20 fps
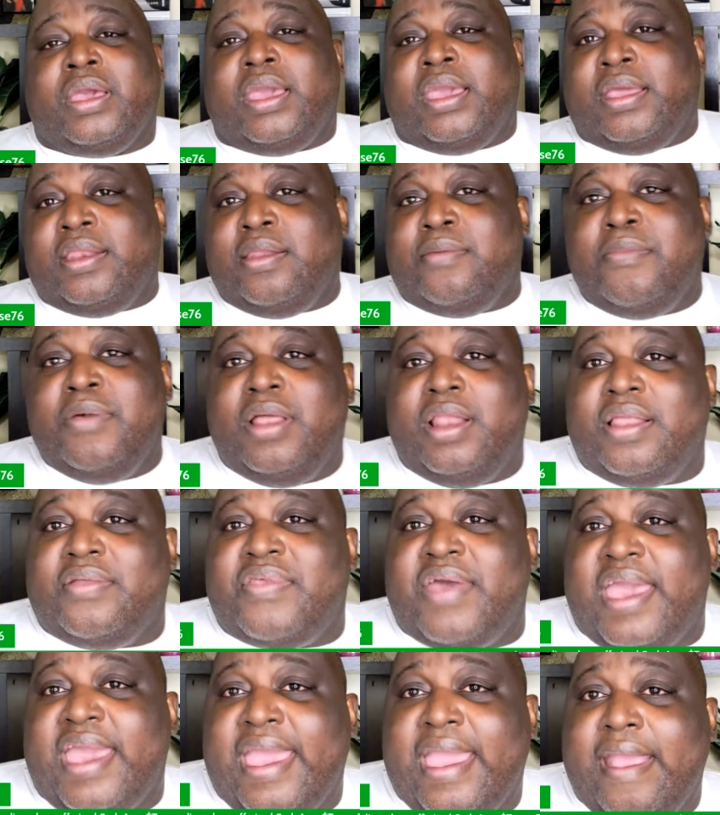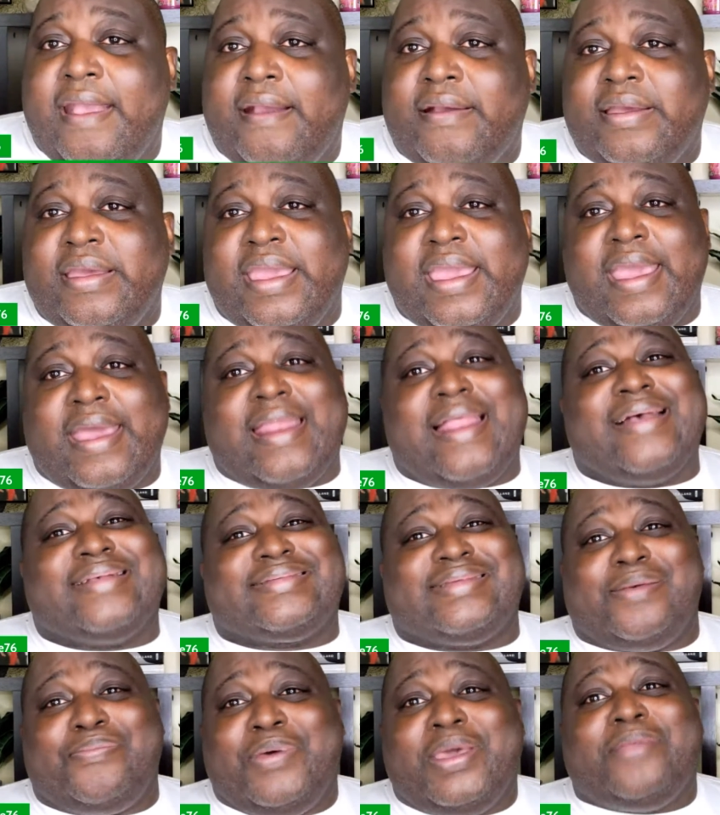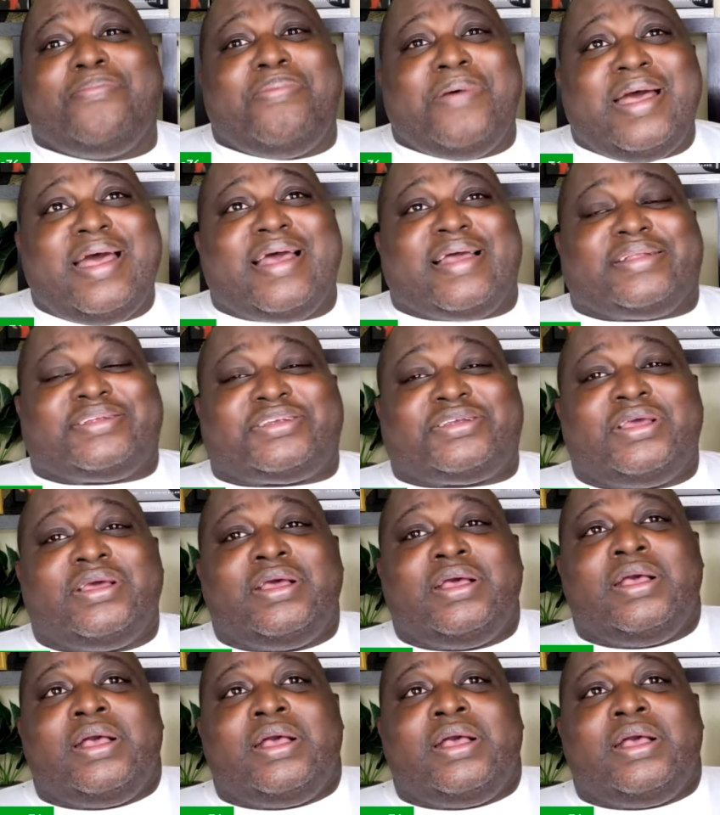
in the middle of the air, yeah, that's a bit much.